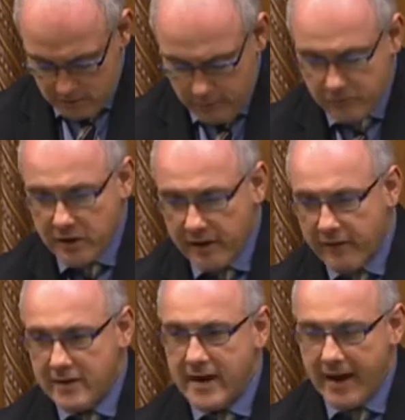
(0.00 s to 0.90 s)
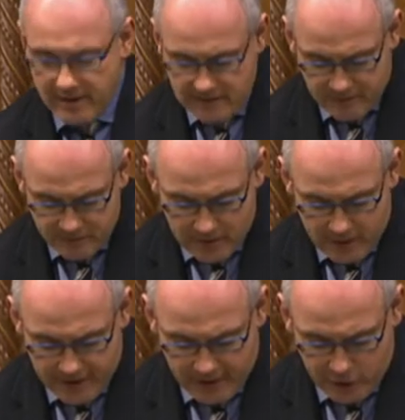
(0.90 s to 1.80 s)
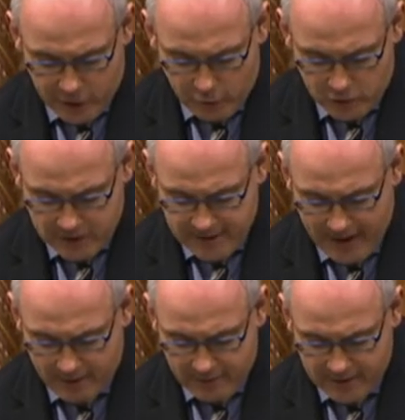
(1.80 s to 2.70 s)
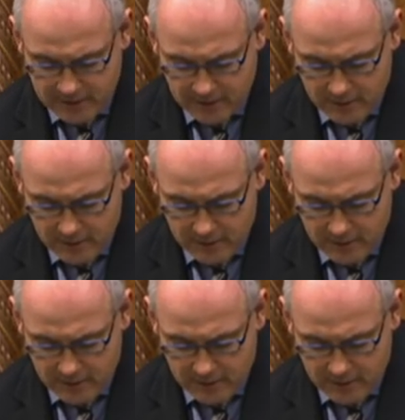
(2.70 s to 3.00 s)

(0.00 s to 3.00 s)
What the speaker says: with chief executives earning huge salaries,